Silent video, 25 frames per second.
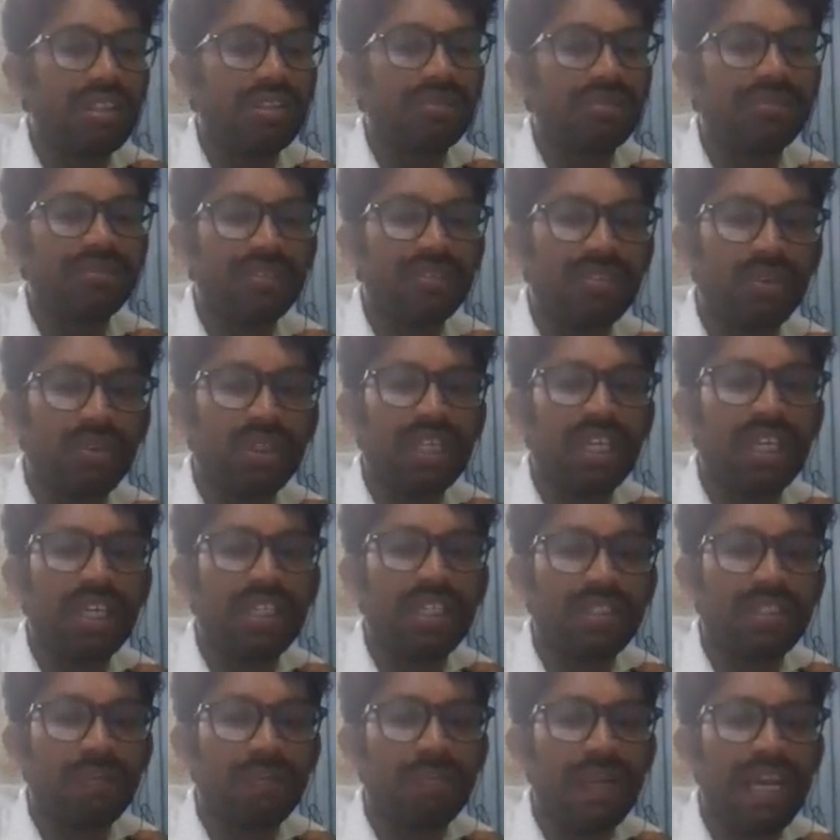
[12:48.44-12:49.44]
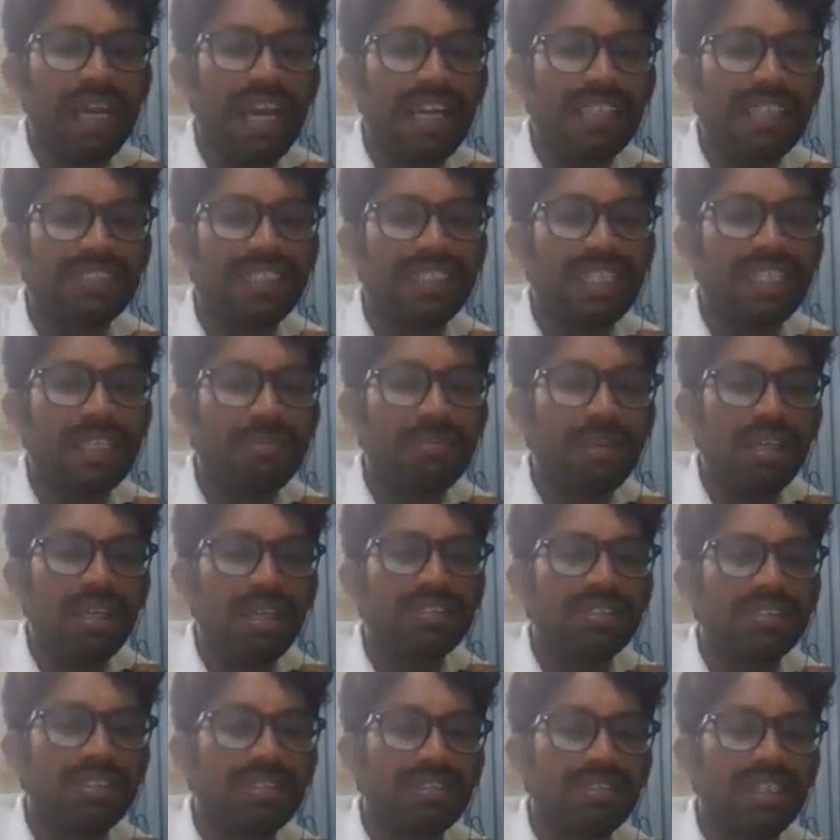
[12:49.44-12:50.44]
Okay, the plants, animals,
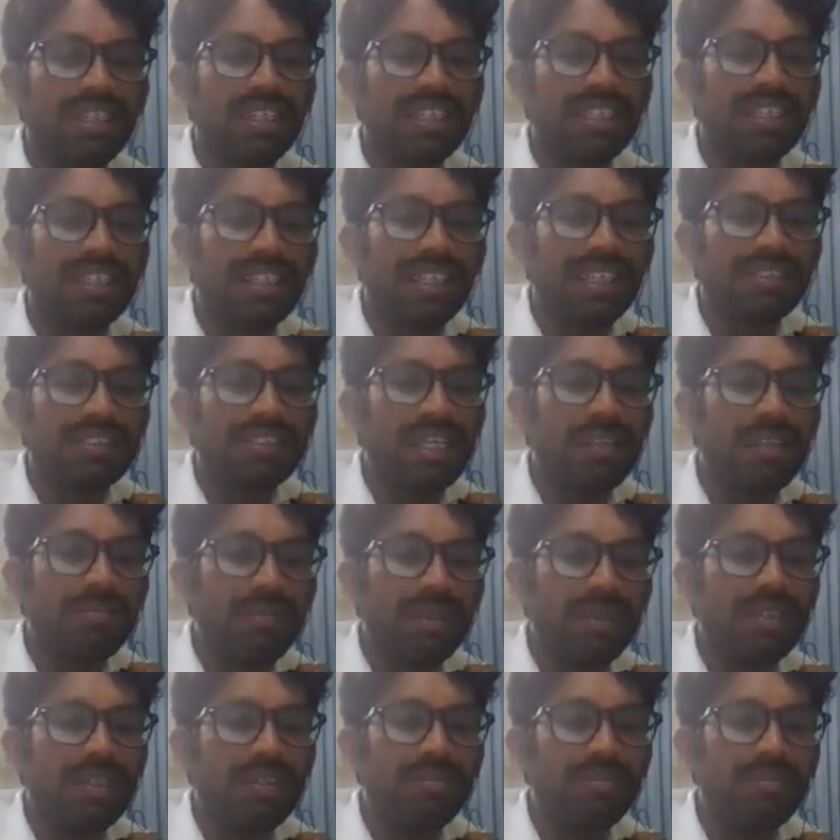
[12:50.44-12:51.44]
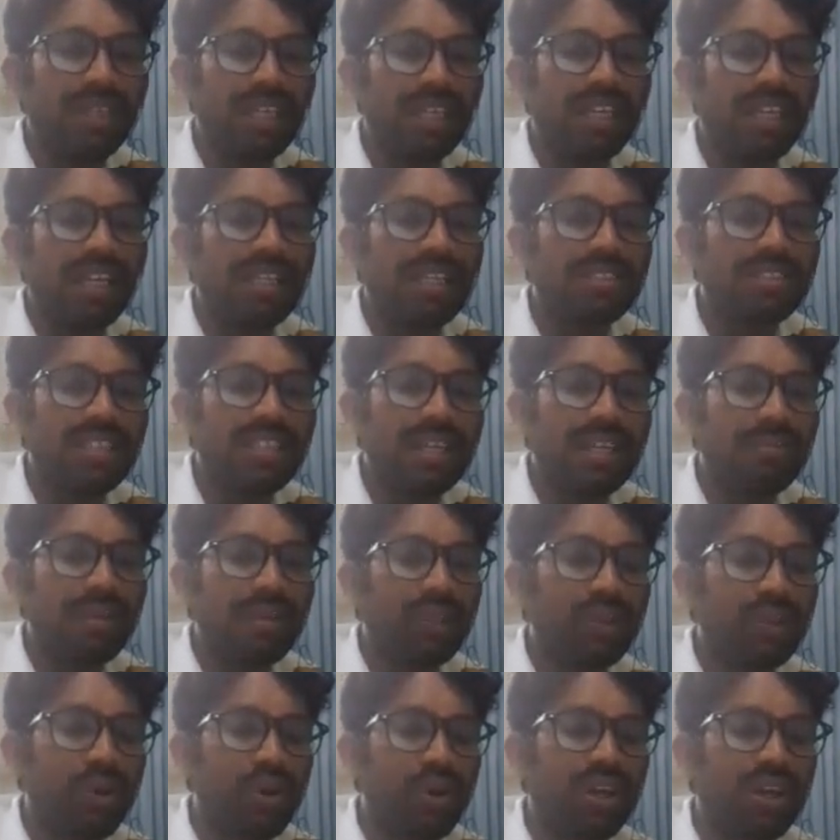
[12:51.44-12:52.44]
synthetic drugs and minerals and
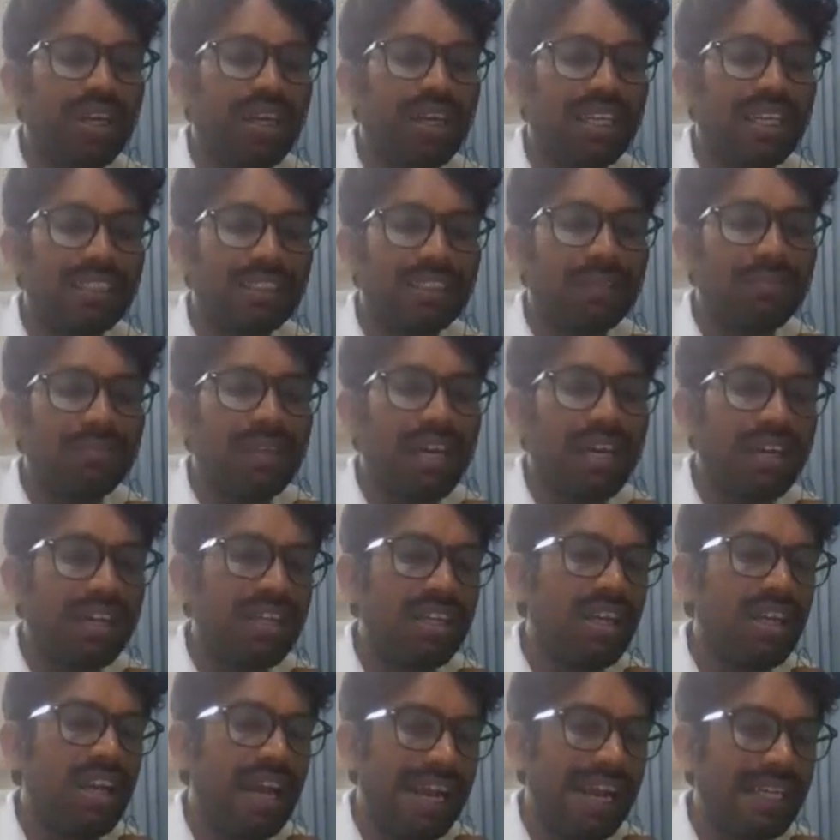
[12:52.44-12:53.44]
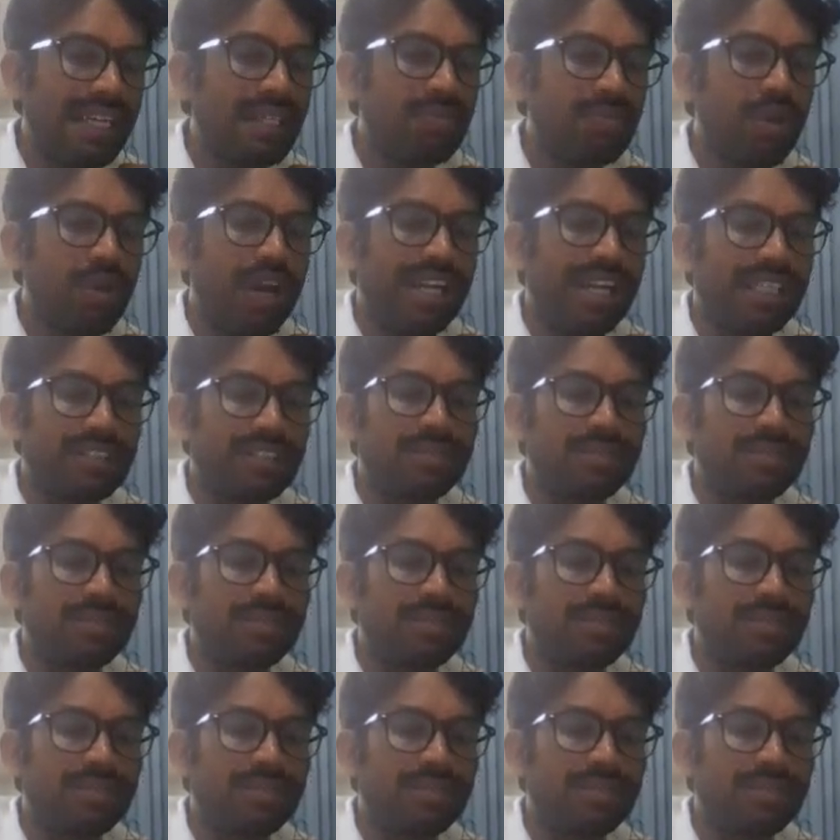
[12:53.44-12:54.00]
microorganism are antibiotics,